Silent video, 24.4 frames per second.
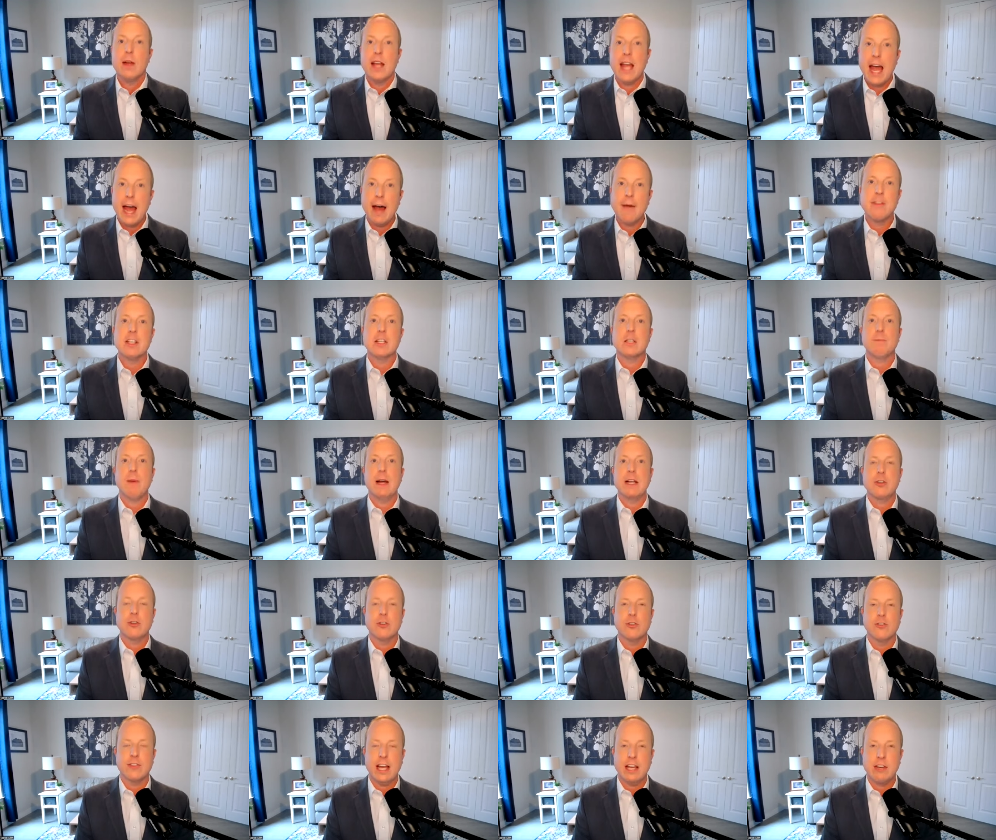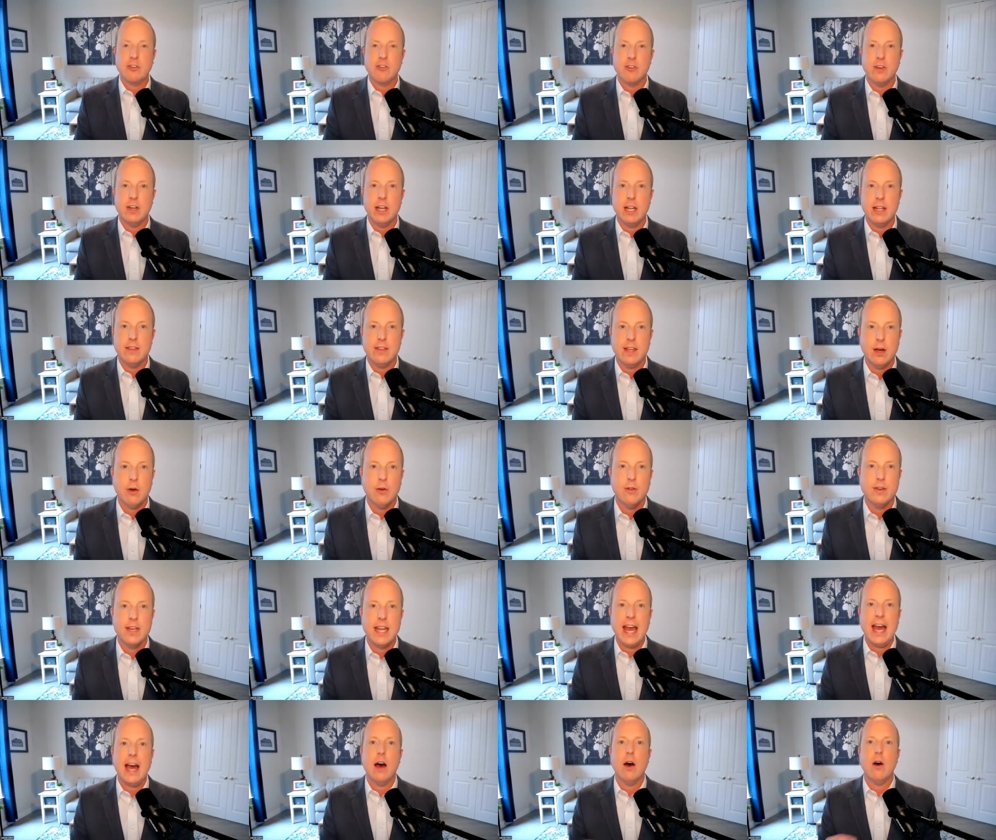We have this special session, though,
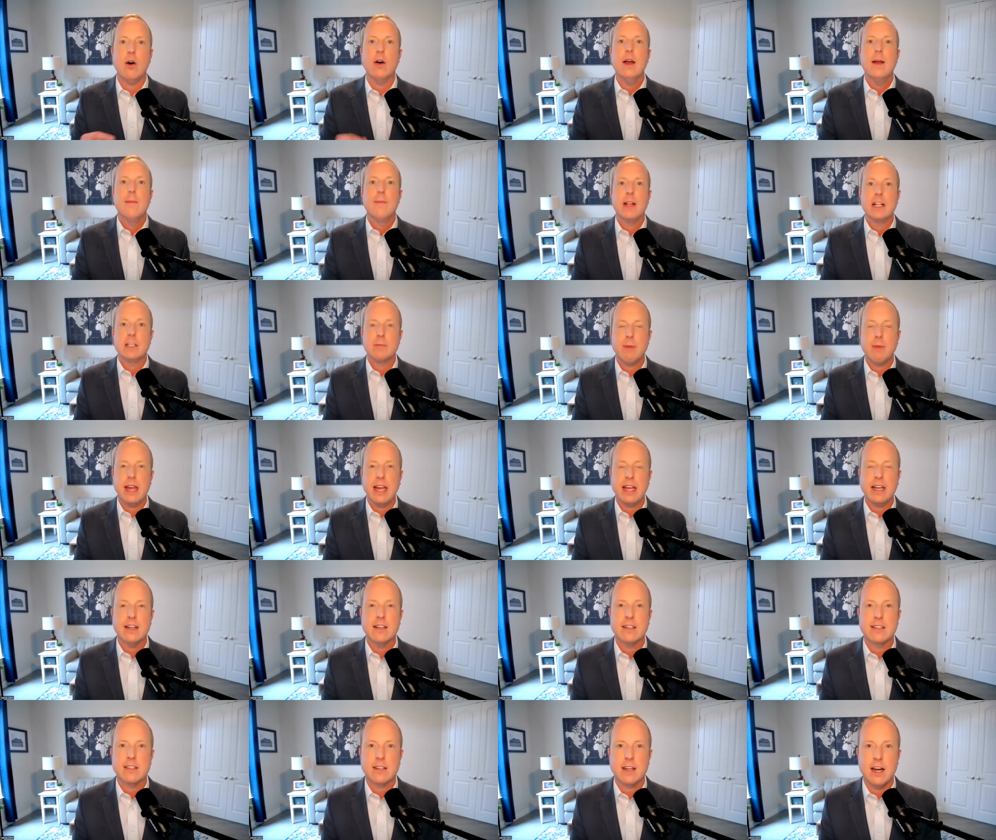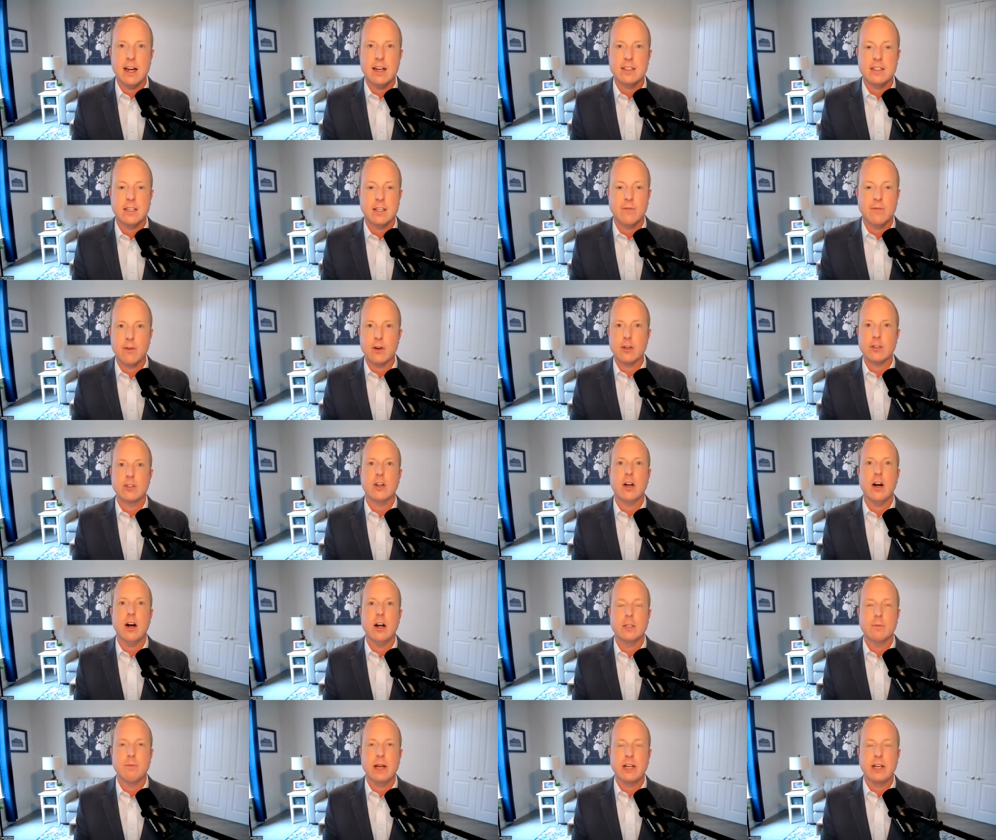now that's being discussed, the first
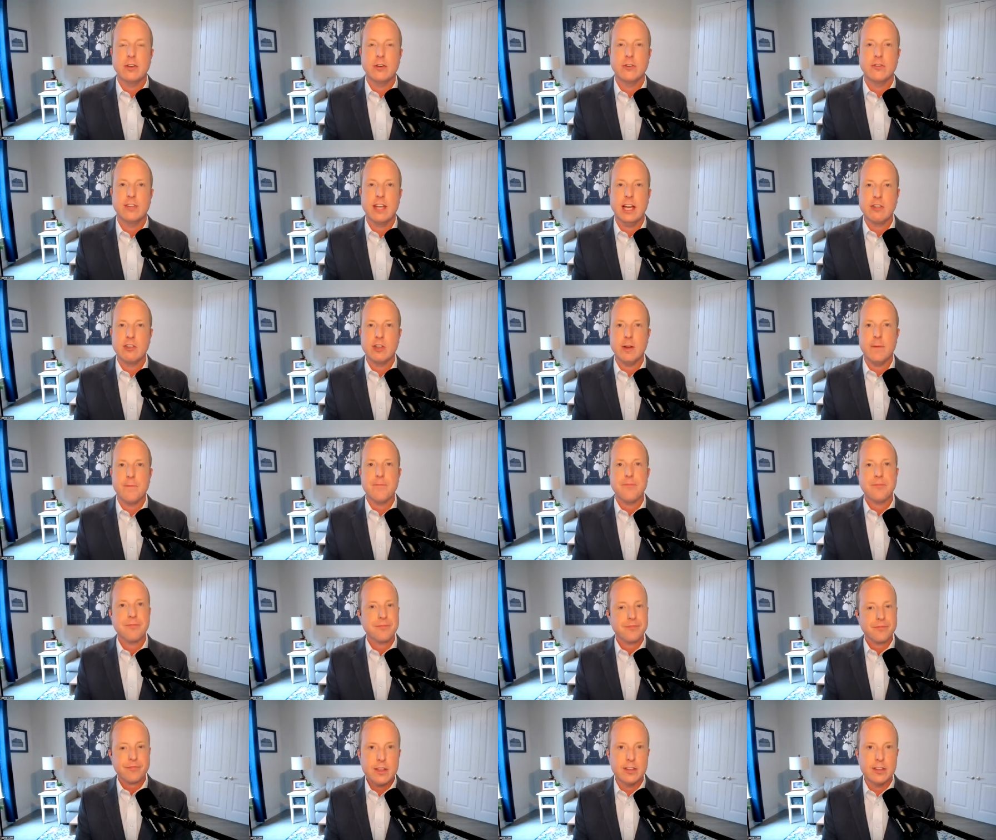called special session.